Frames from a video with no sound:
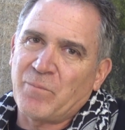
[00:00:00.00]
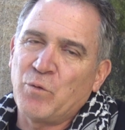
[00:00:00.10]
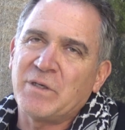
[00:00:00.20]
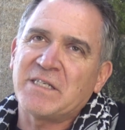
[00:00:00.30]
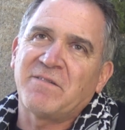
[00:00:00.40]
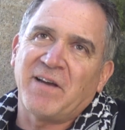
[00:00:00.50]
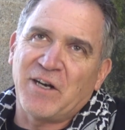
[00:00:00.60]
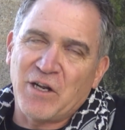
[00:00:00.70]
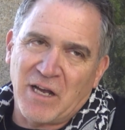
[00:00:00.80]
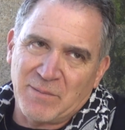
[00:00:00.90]
who testified
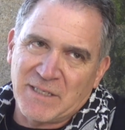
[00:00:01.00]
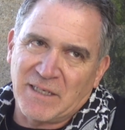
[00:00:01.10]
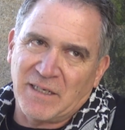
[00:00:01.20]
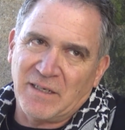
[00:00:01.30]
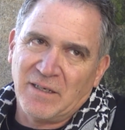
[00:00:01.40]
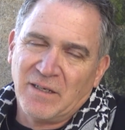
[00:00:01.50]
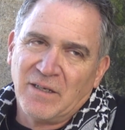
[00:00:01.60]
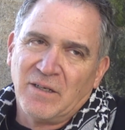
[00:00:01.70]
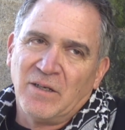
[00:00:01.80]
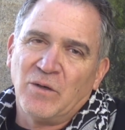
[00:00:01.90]
anonymously,
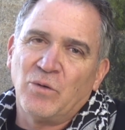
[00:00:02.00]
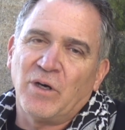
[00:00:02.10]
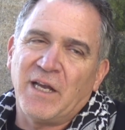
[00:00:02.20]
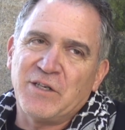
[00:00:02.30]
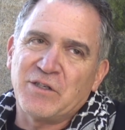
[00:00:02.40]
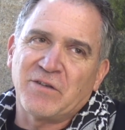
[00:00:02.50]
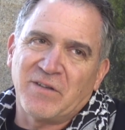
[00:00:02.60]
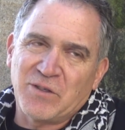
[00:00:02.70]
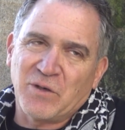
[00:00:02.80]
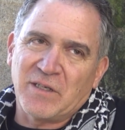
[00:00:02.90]
who were agents of
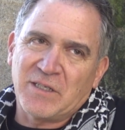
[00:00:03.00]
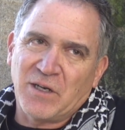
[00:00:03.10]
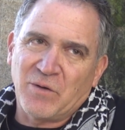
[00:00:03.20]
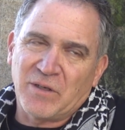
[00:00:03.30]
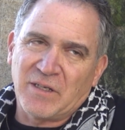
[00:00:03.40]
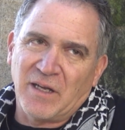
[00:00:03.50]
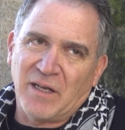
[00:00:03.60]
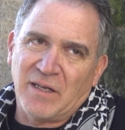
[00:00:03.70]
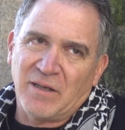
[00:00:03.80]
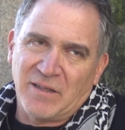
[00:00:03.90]
the Israeli secret,
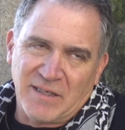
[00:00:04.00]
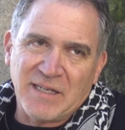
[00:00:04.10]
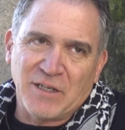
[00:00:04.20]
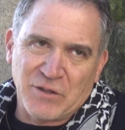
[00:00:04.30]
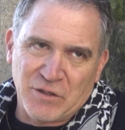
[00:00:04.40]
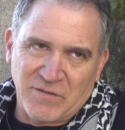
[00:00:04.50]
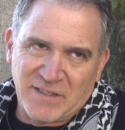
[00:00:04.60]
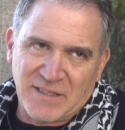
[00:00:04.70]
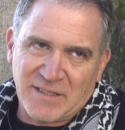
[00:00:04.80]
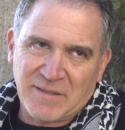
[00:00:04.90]
the intelligence
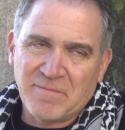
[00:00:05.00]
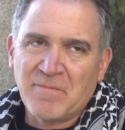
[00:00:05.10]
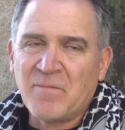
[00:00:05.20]
services.